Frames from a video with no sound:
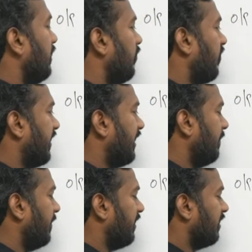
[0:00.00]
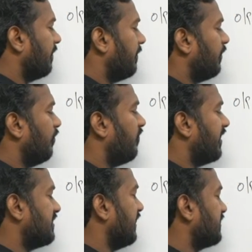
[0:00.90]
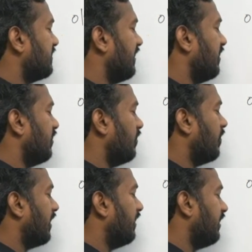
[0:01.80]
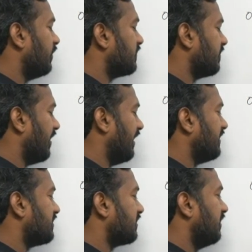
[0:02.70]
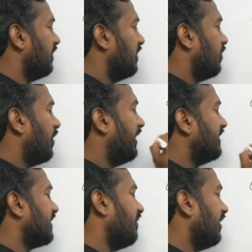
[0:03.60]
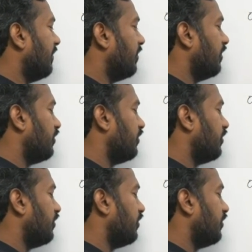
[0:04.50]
If I keep it up, 2, 5, 6 now, 1 and 2 smallest, 1 is available,